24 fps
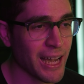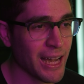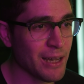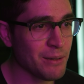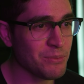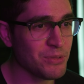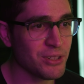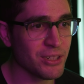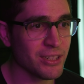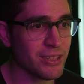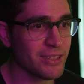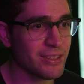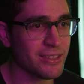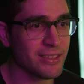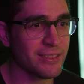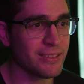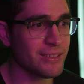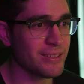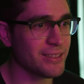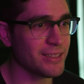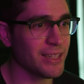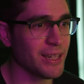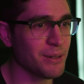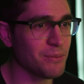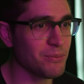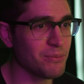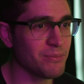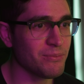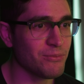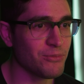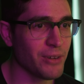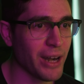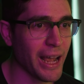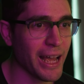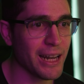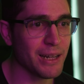I'm just
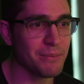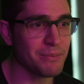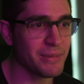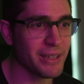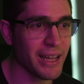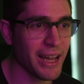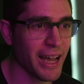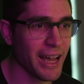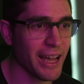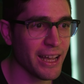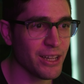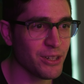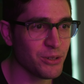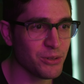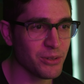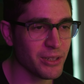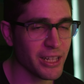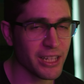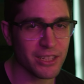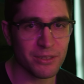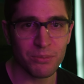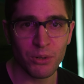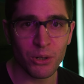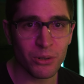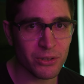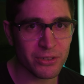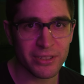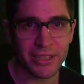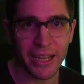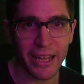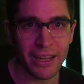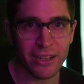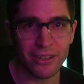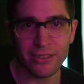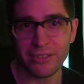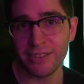some random guy who likes
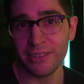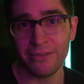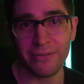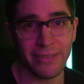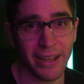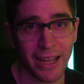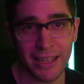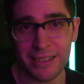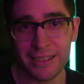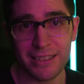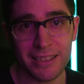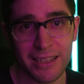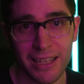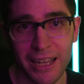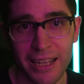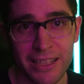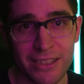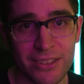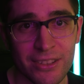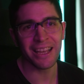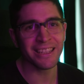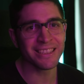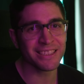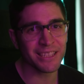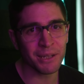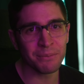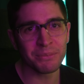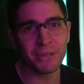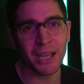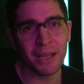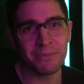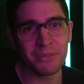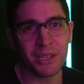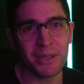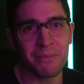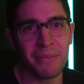motorcycles and fancy lights. And
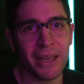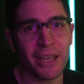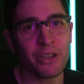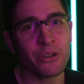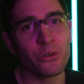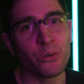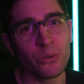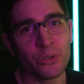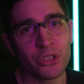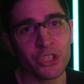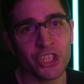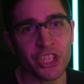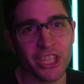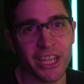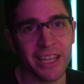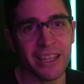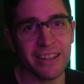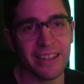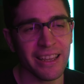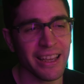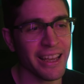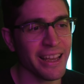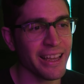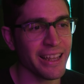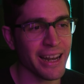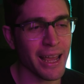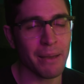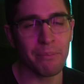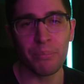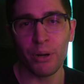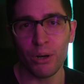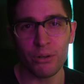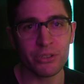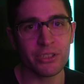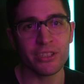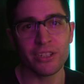sometimes I make cool shit and I
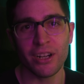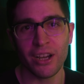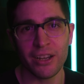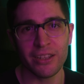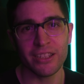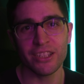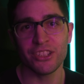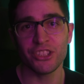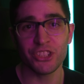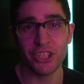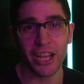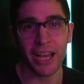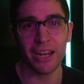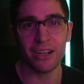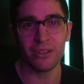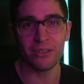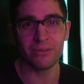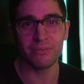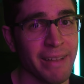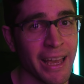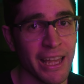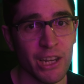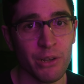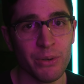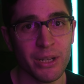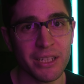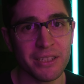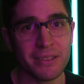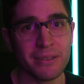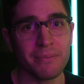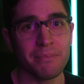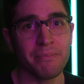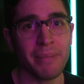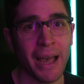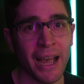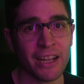post it on this channel. Anyways,
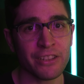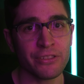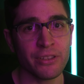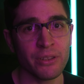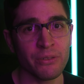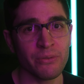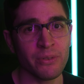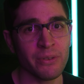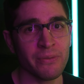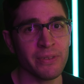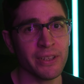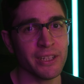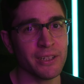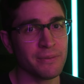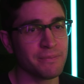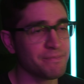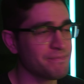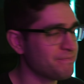back to the reveal.